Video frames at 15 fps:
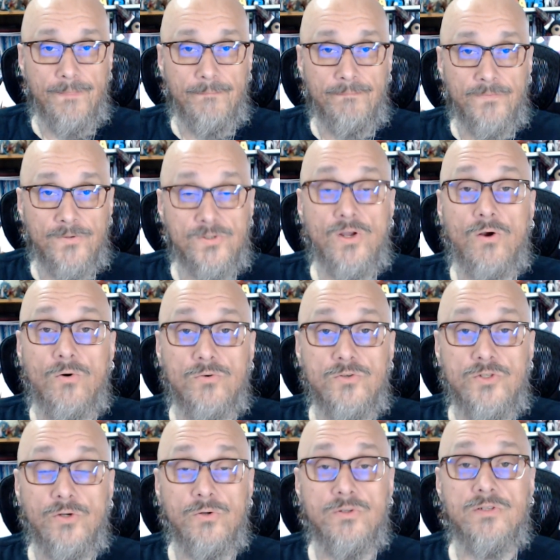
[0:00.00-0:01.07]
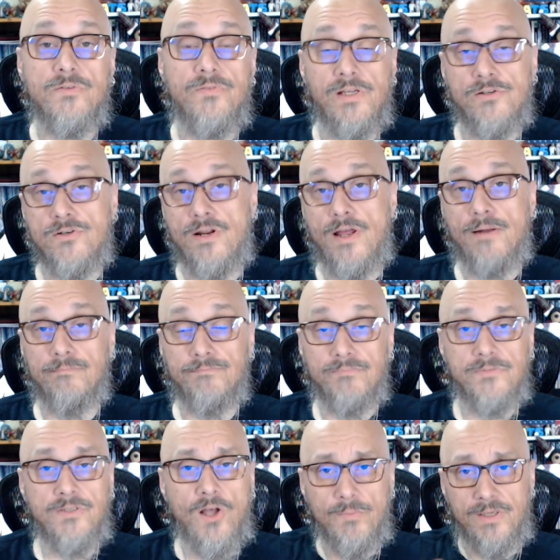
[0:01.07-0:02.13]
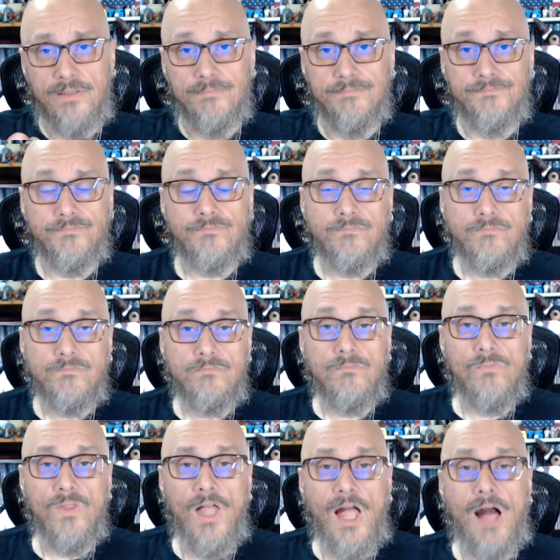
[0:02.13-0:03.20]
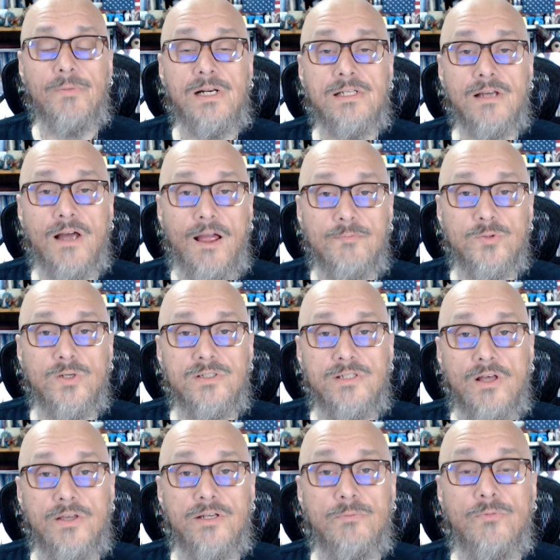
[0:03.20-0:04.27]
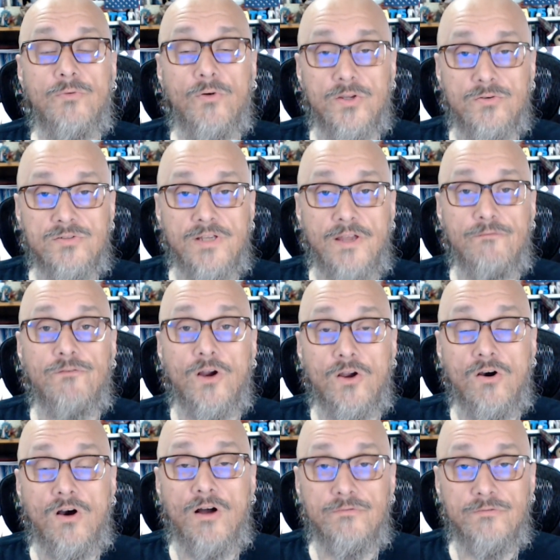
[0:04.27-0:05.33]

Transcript: So, dudes of the internet, tell me, how many times would it tell you before you say fuck off?